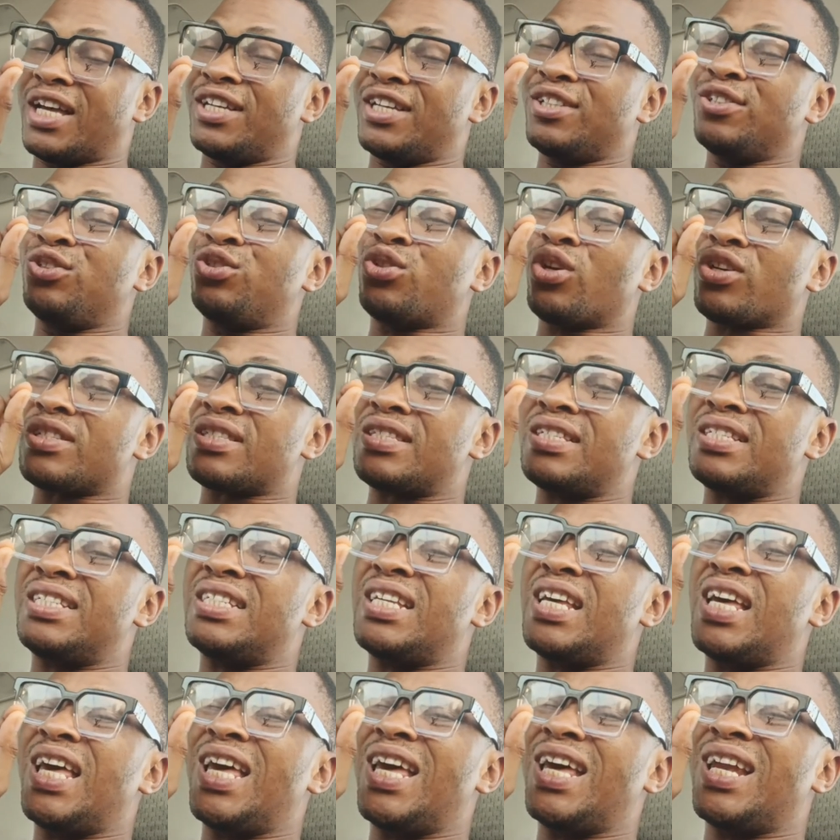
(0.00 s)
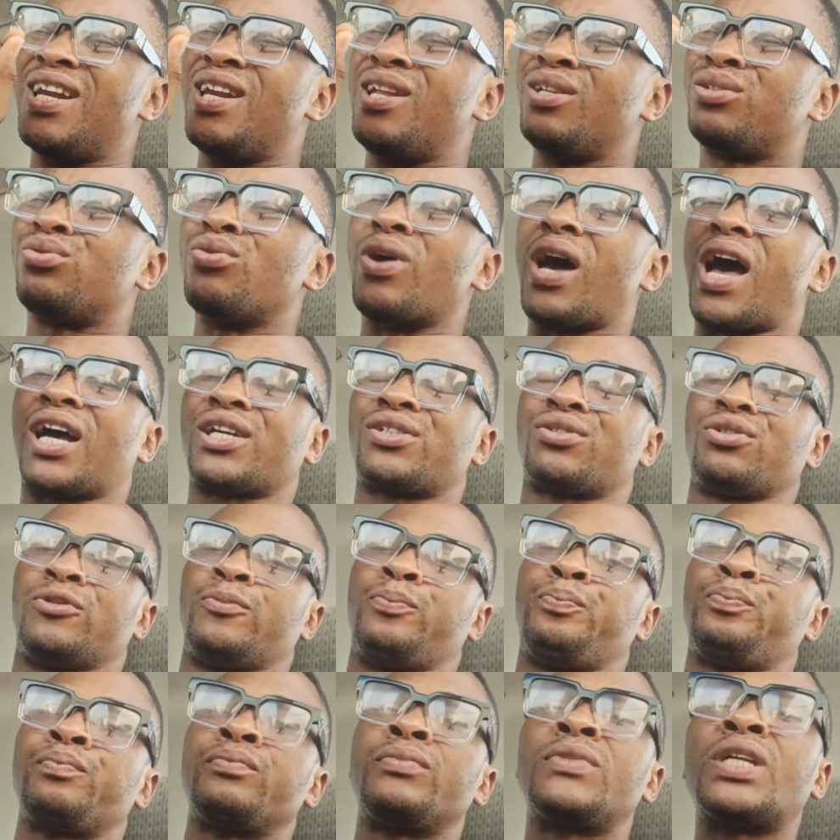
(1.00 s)
You just need a little action.
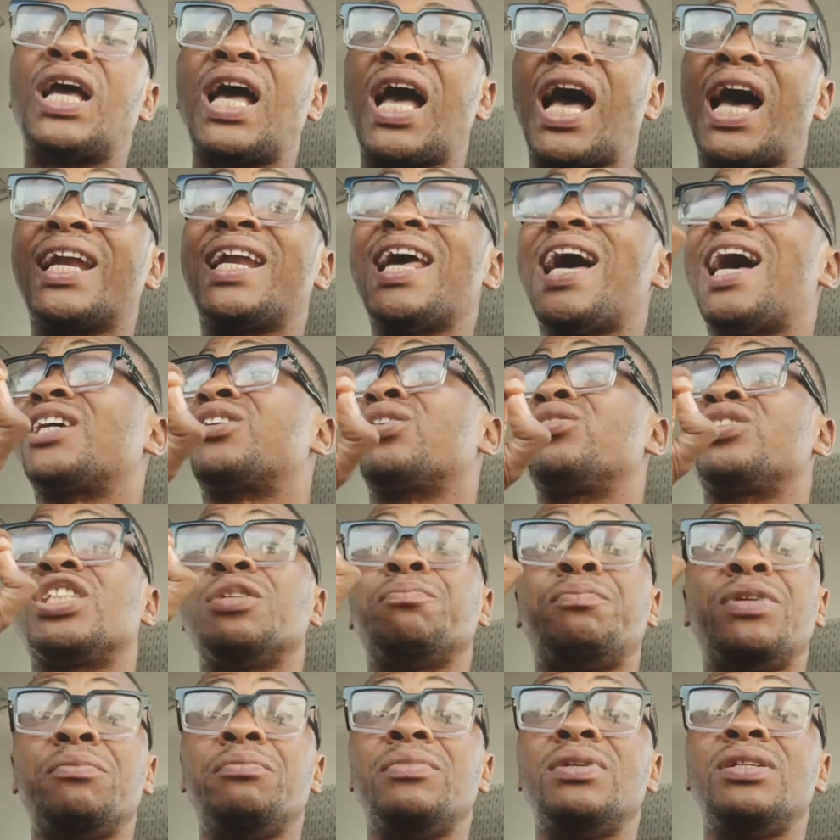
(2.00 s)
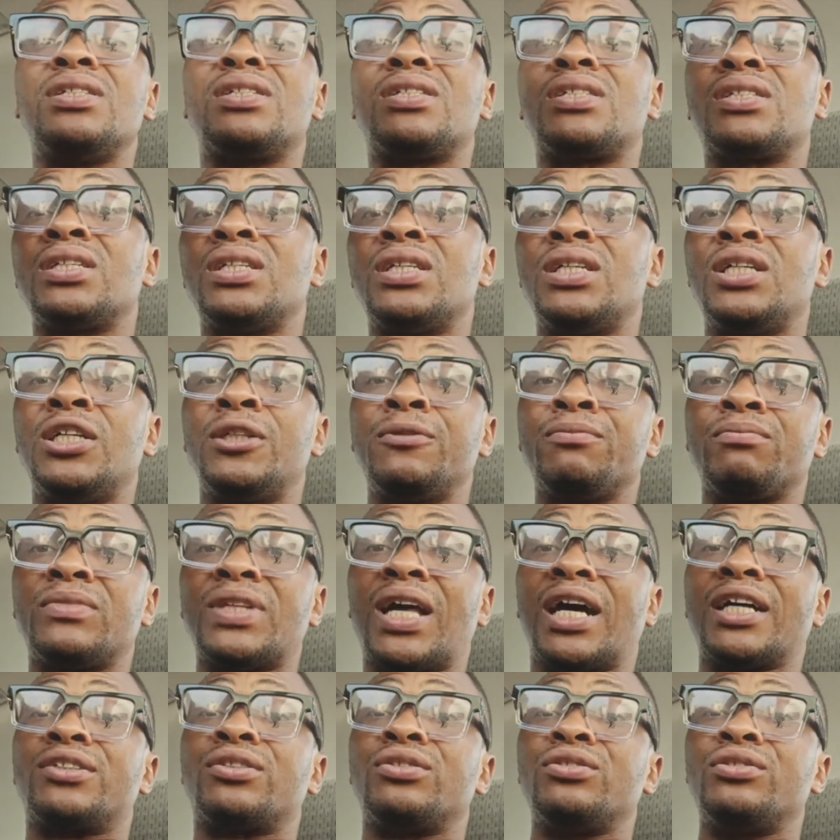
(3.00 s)
And that action simply means
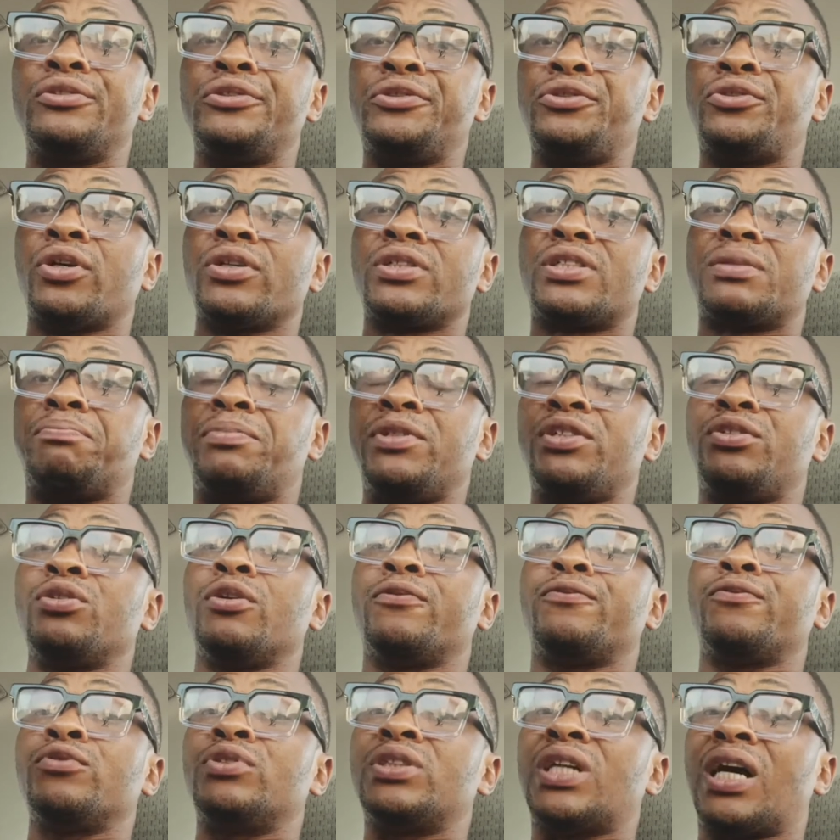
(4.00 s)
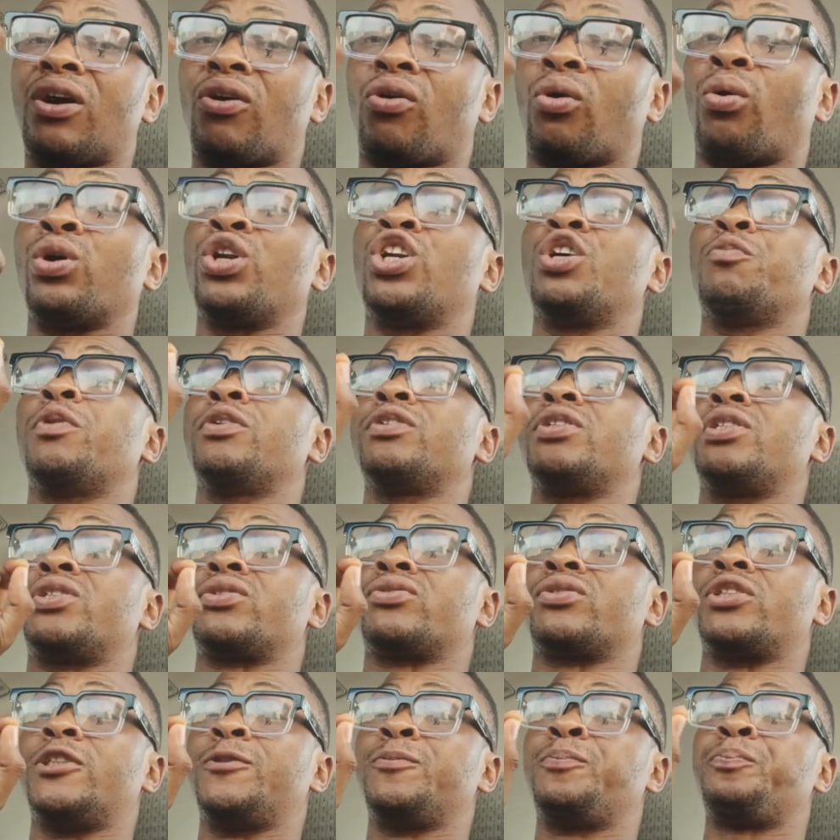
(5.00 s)
that just pick your phone and call the number on the
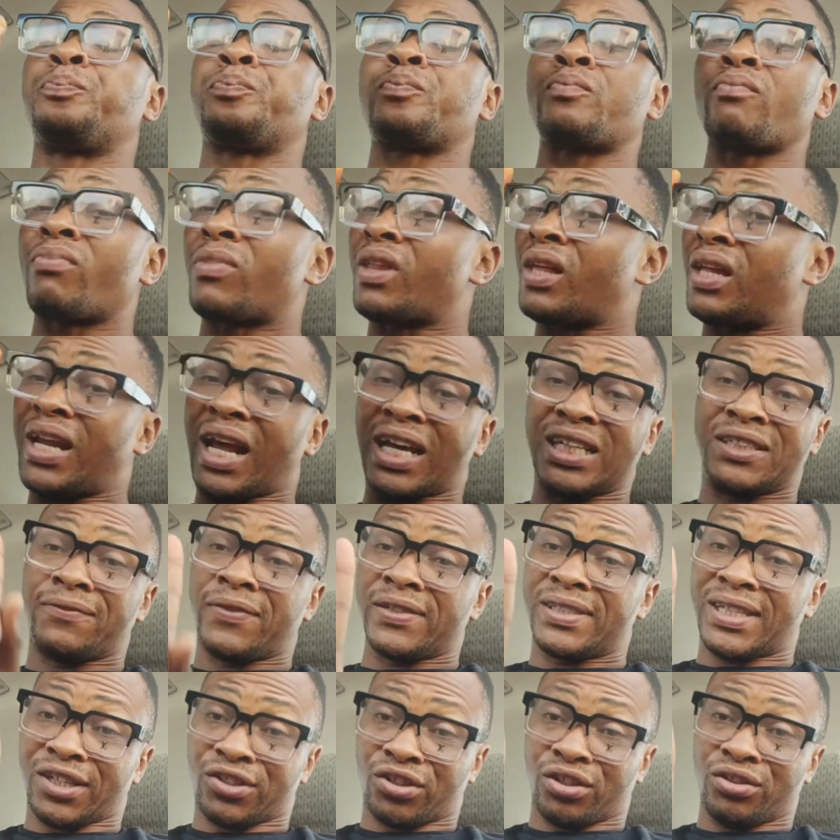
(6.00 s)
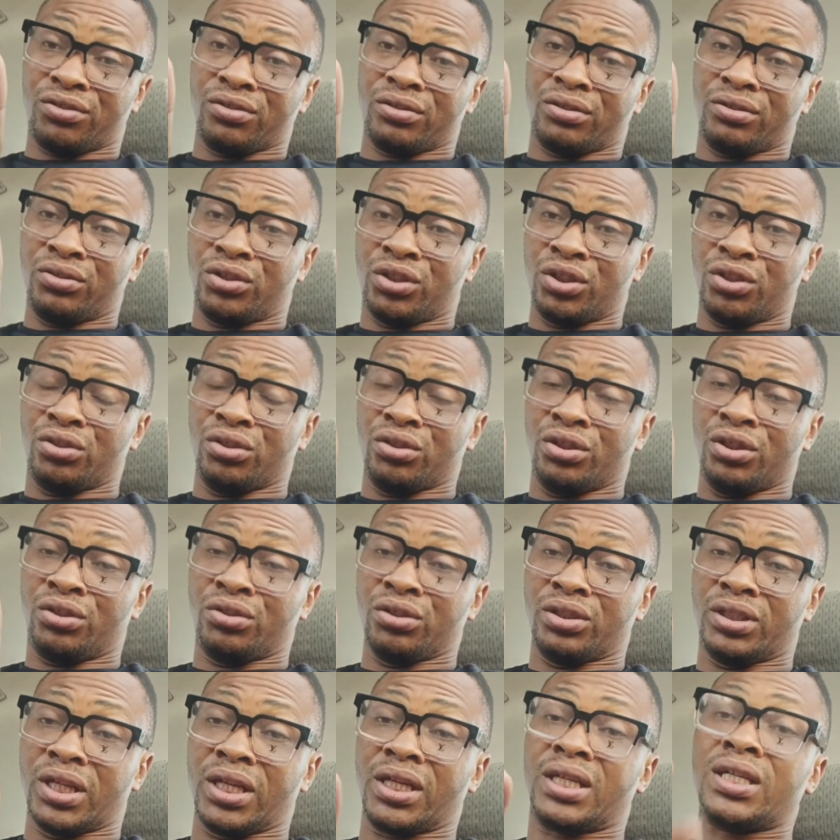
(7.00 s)
screen. That's the first action you need
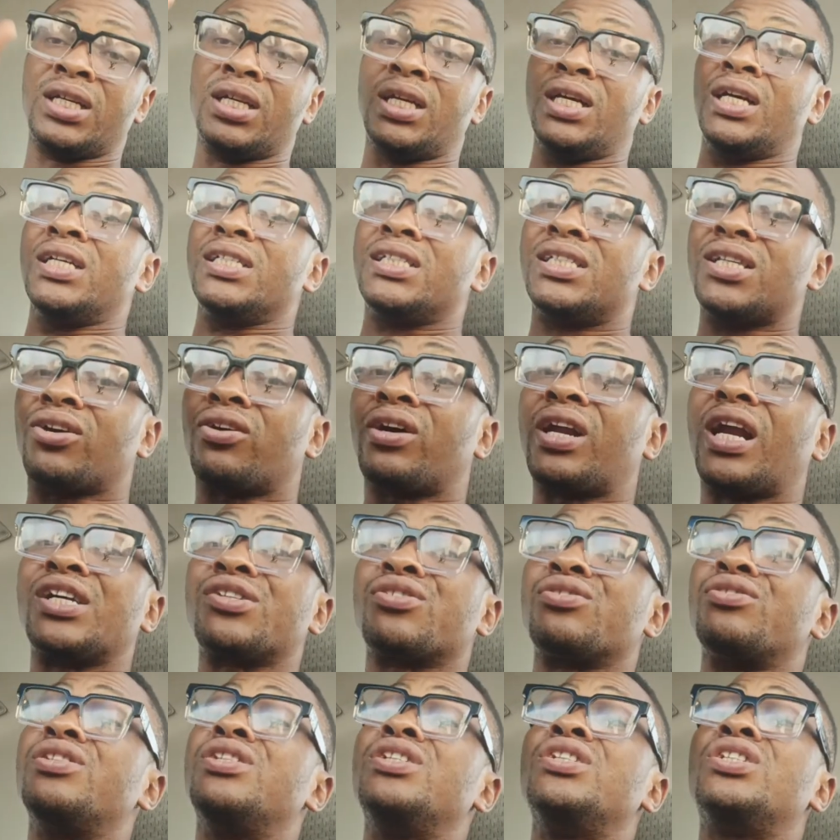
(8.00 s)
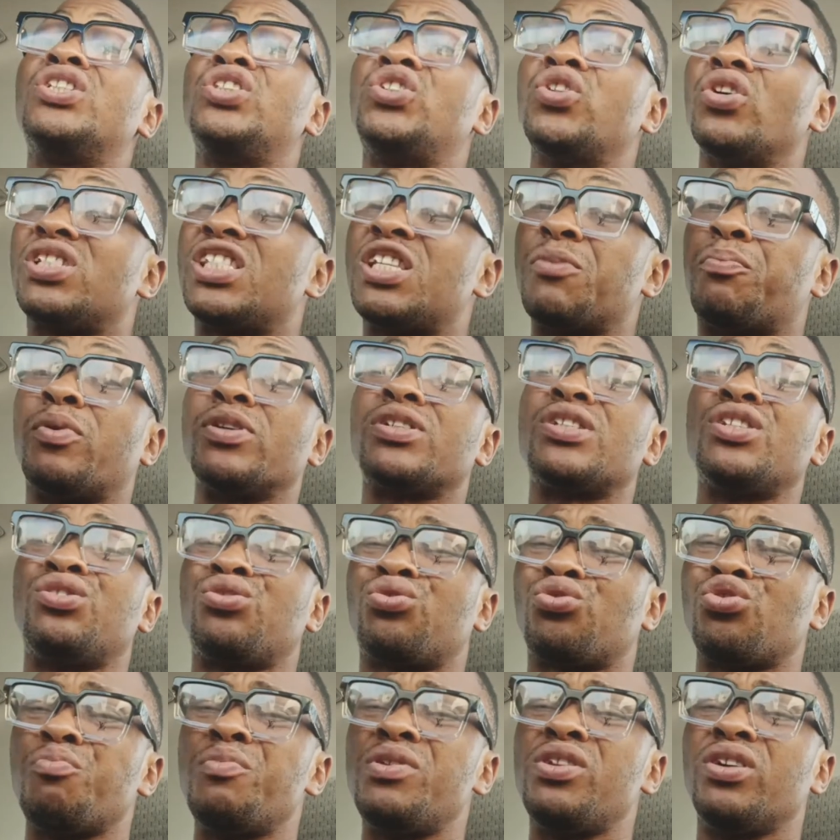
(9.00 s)
to take. Second action, you need to just deposit
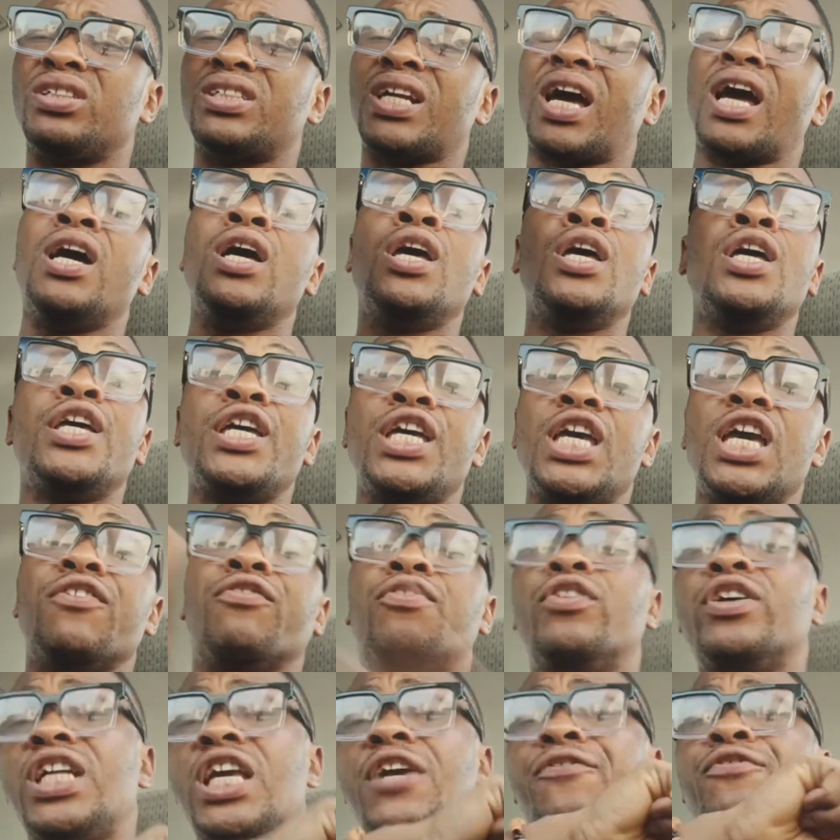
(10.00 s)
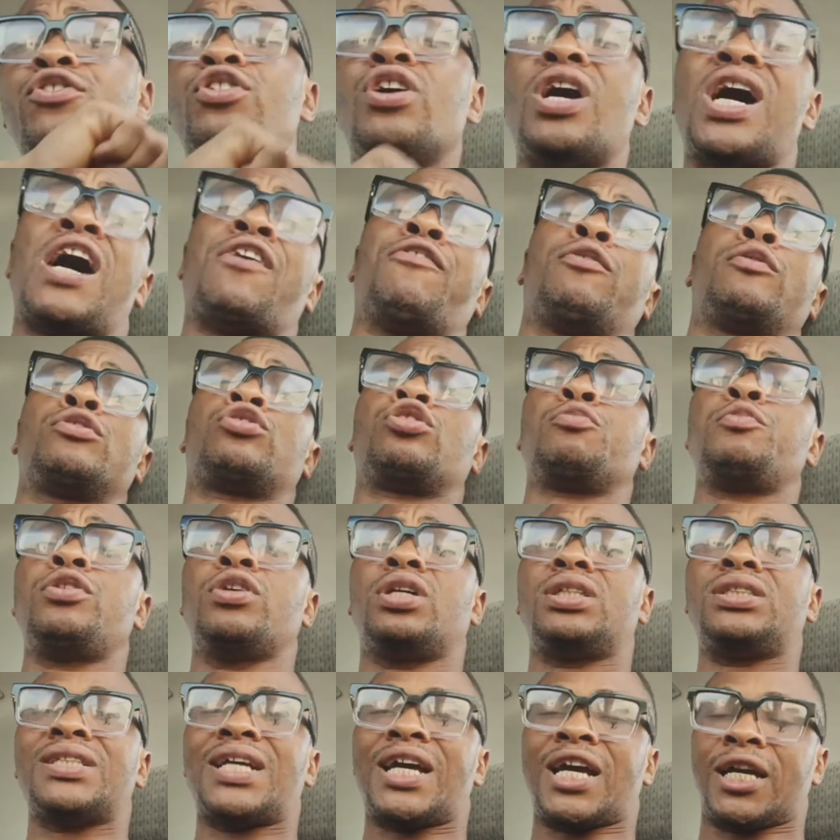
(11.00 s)
2 million now. Even if you don't have the 2
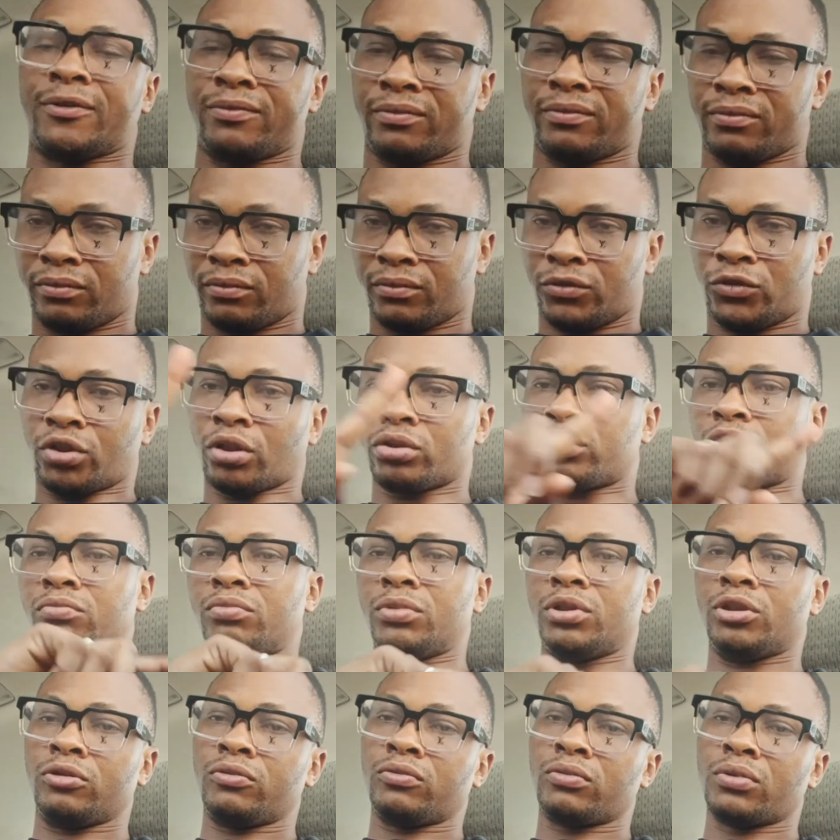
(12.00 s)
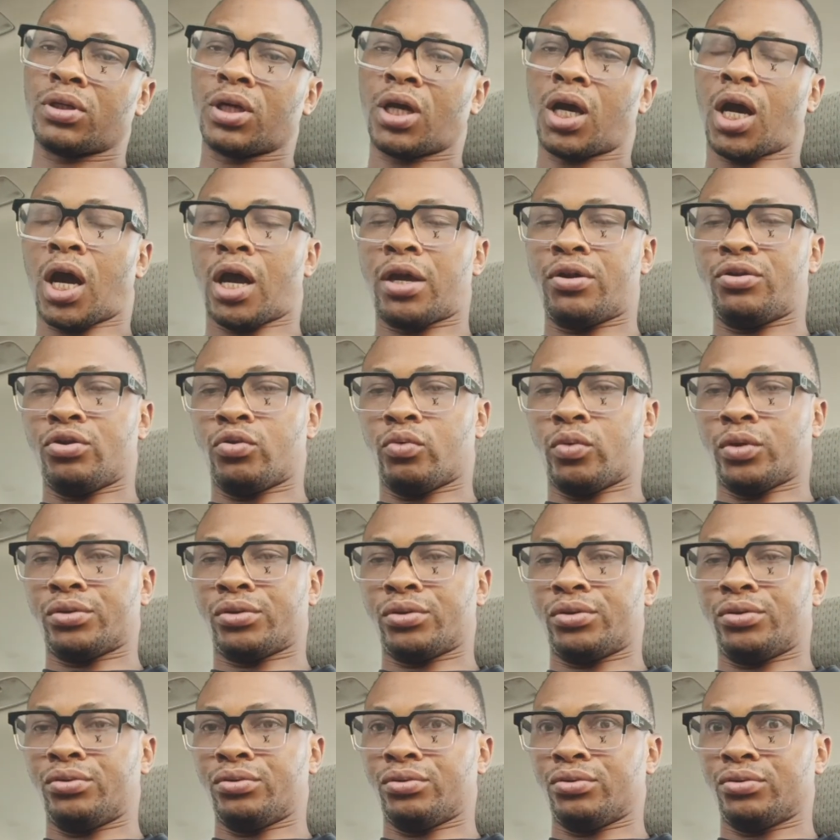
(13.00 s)
million now, talk to me. I know what
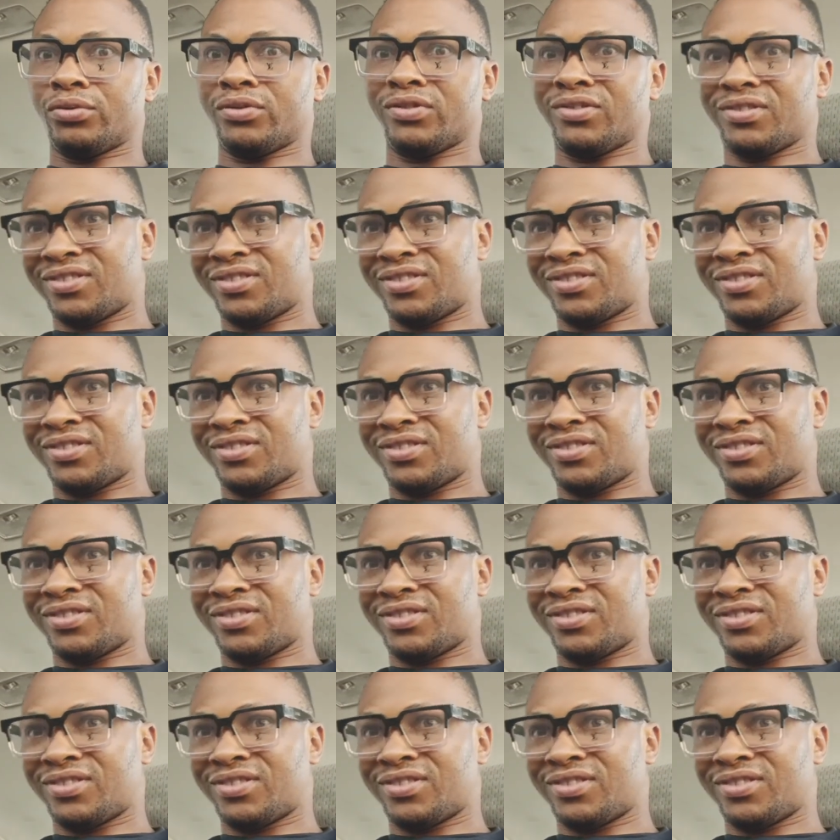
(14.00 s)
to do.